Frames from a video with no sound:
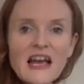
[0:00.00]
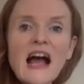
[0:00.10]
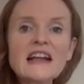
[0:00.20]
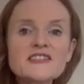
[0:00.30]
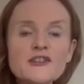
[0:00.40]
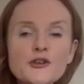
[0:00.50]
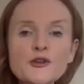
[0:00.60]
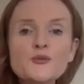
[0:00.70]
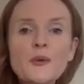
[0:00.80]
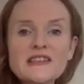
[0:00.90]
And it's a
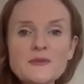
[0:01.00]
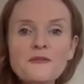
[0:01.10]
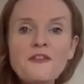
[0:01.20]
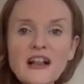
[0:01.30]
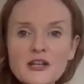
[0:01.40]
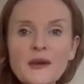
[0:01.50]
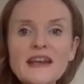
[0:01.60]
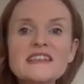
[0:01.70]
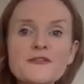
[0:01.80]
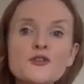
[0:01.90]
good way to
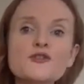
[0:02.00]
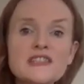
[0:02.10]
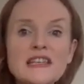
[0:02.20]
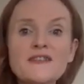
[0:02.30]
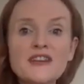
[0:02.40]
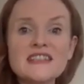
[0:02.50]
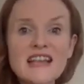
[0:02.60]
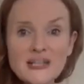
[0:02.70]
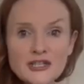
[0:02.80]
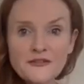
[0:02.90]
evaluate if your CV is
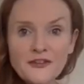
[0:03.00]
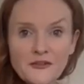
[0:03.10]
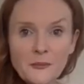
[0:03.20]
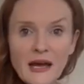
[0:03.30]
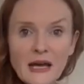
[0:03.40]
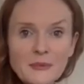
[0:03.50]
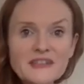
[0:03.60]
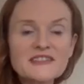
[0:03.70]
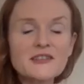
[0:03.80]
actually fit for purpose.